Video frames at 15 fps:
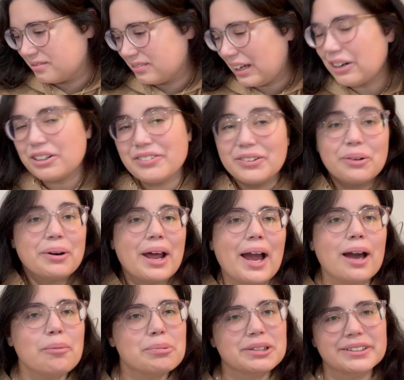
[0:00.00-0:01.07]
I don't even know what
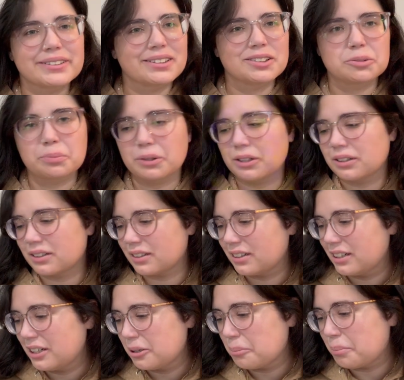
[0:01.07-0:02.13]
happened in this book,
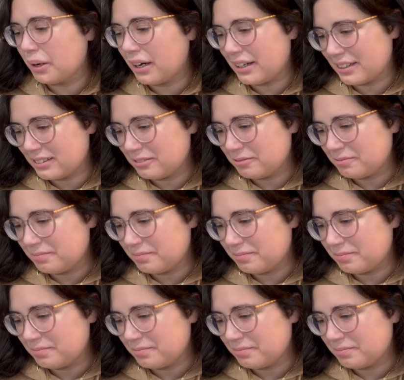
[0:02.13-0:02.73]
but